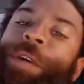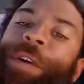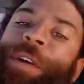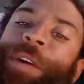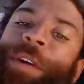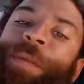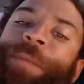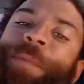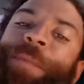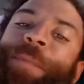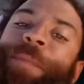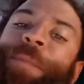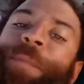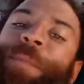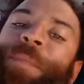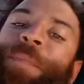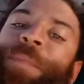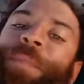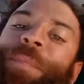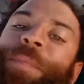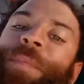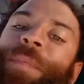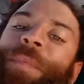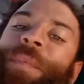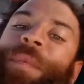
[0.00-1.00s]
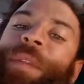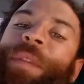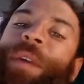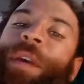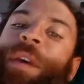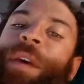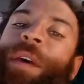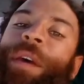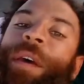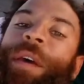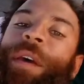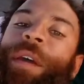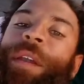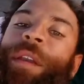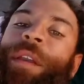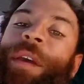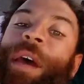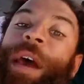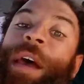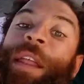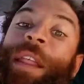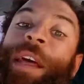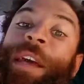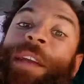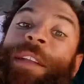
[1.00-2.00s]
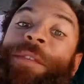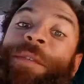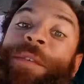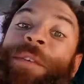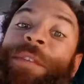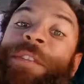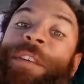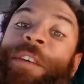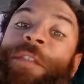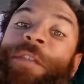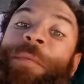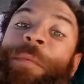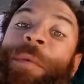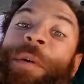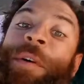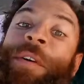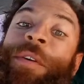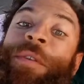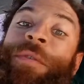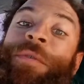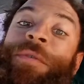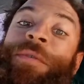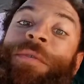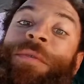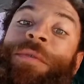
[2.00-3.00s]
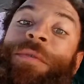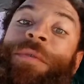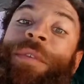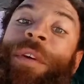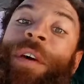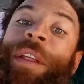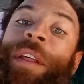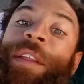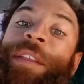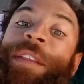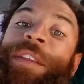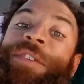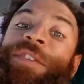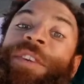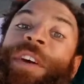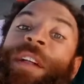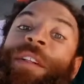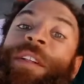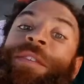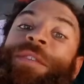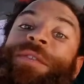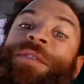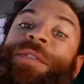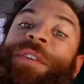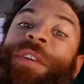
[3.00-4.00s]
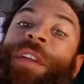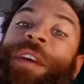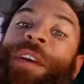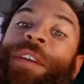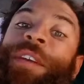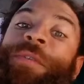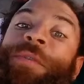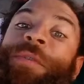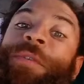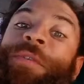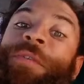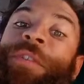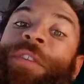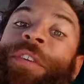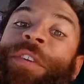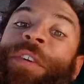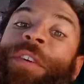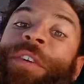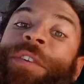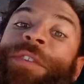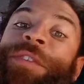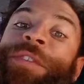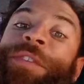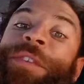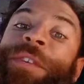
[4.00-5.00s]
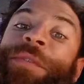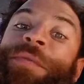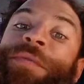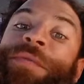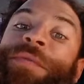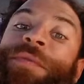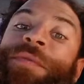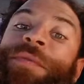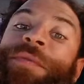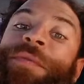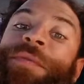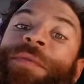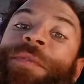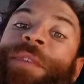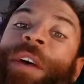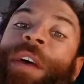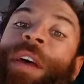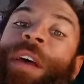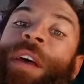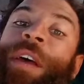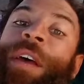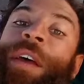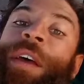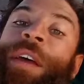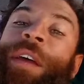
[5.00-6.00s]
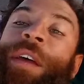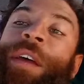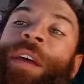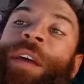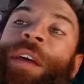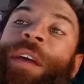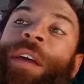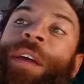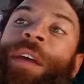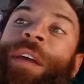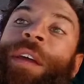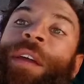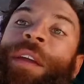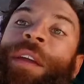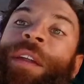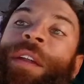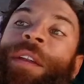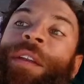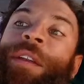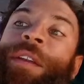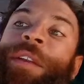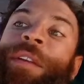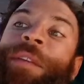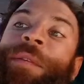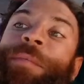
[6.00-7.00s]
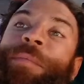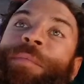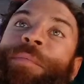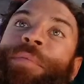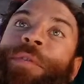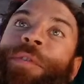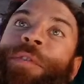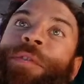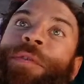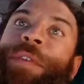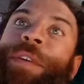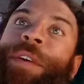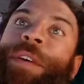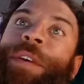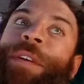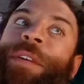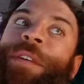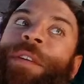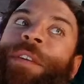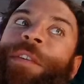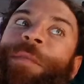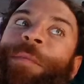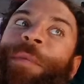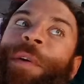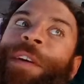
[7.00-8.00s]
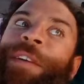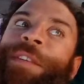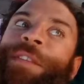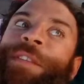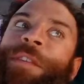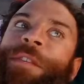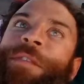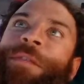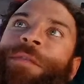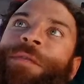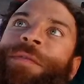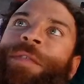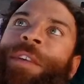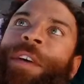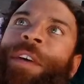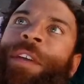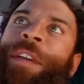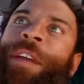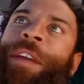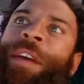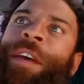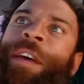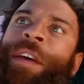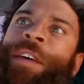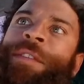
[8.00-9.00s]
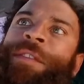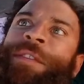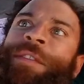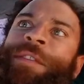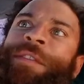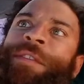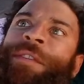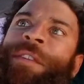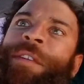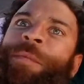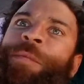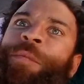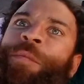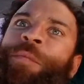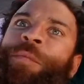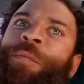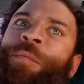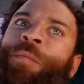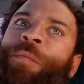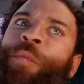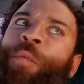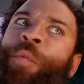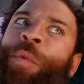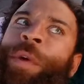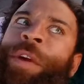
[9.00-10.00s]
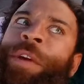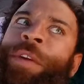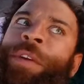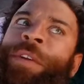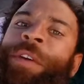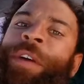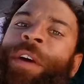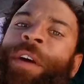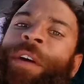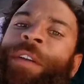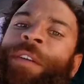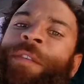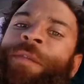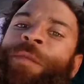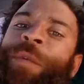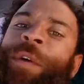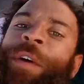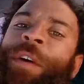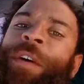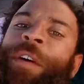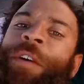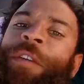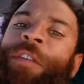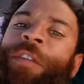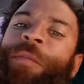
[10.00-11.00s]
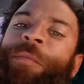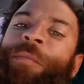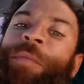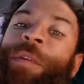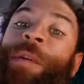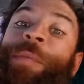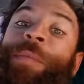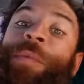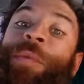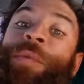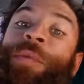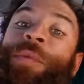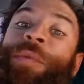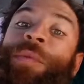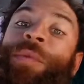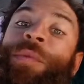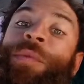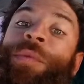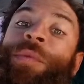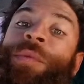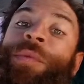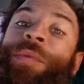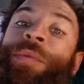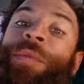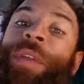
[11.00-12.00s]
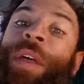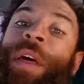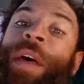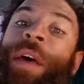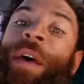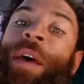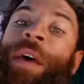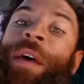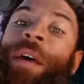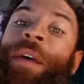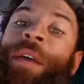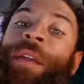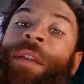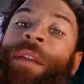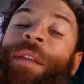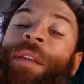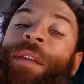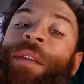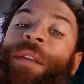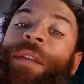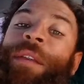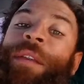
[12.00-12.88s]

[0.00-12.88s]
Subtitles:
me. And I like doing stuff on my own. I like the challenge. I like doing really hard stuff and proving to myself, and I guess in some weird kind of way other people, that